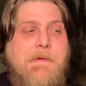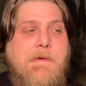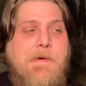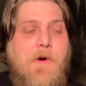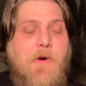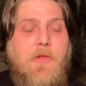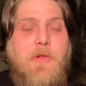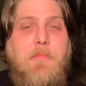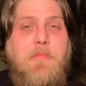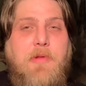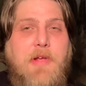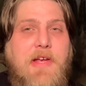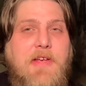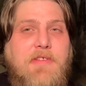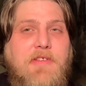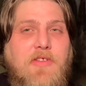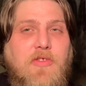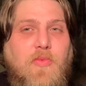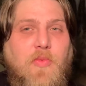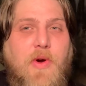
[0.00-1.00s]
are the
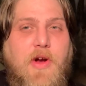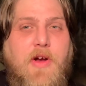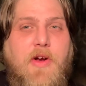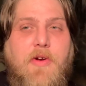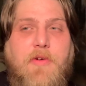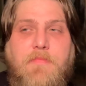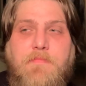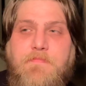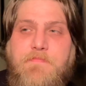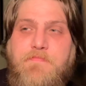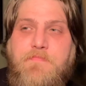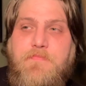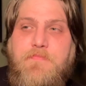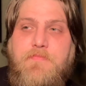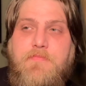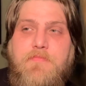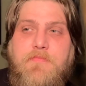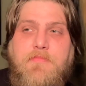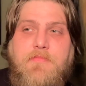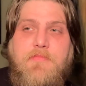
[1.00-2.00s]
places where
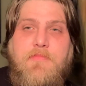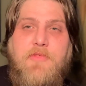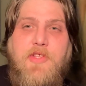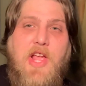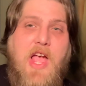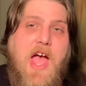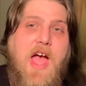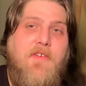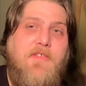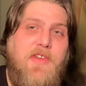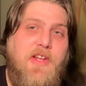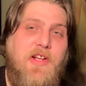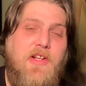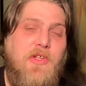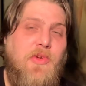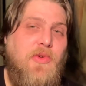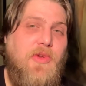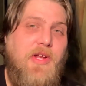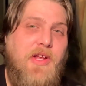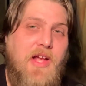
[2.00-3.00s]
you haven't
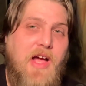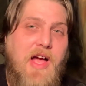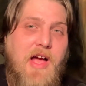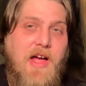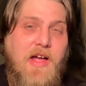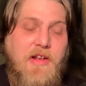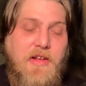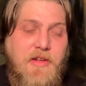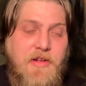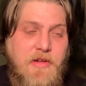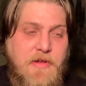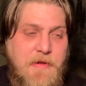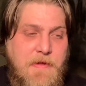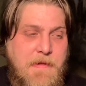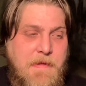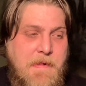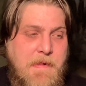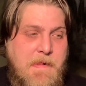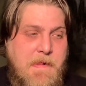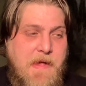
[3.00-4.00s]
included God.
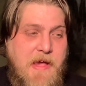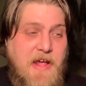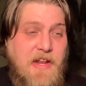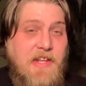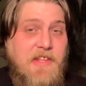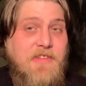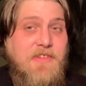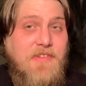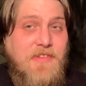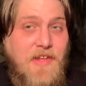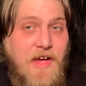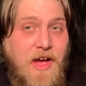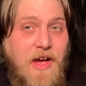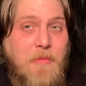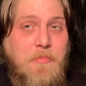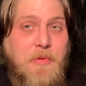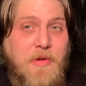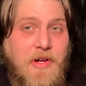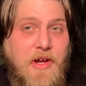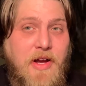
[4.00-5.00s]
And it's
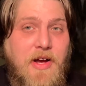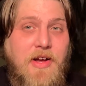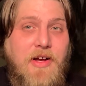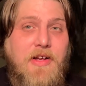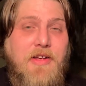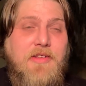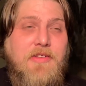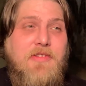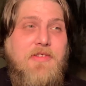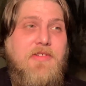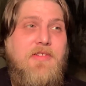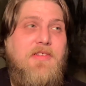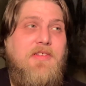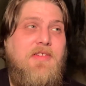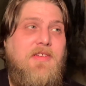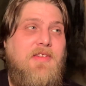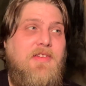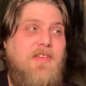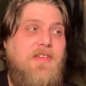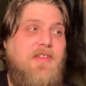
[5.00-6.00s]
not because
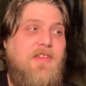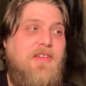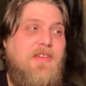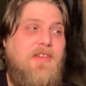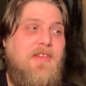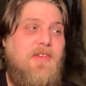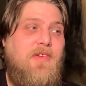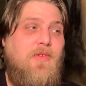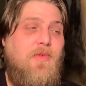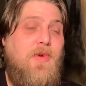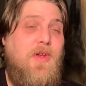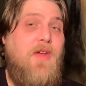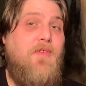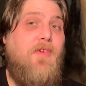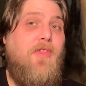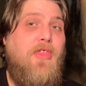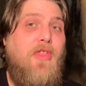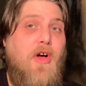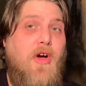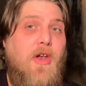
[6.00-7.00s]
we never
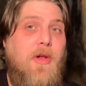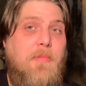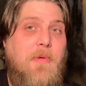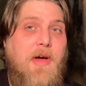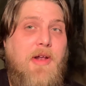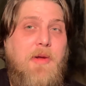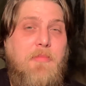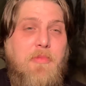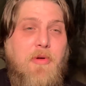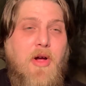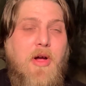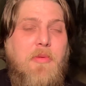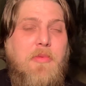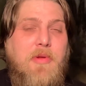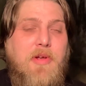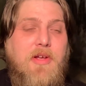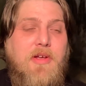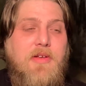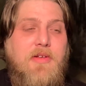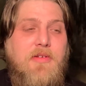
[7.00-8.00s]
thought about it
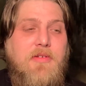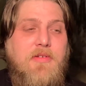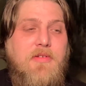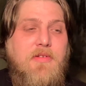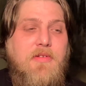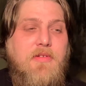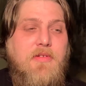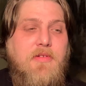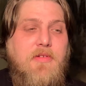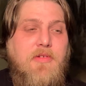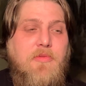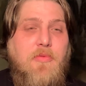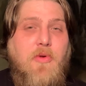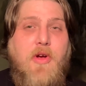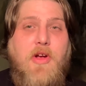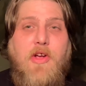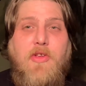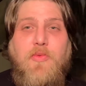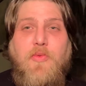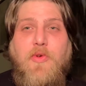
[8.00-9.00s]
Probably It's
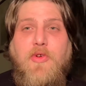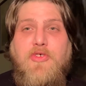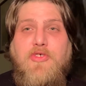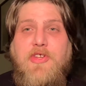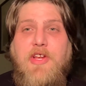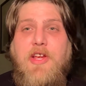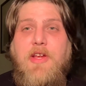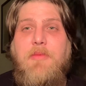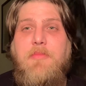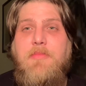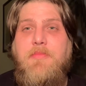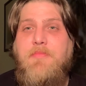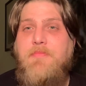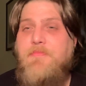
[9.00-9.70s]
probably because we're ashamed.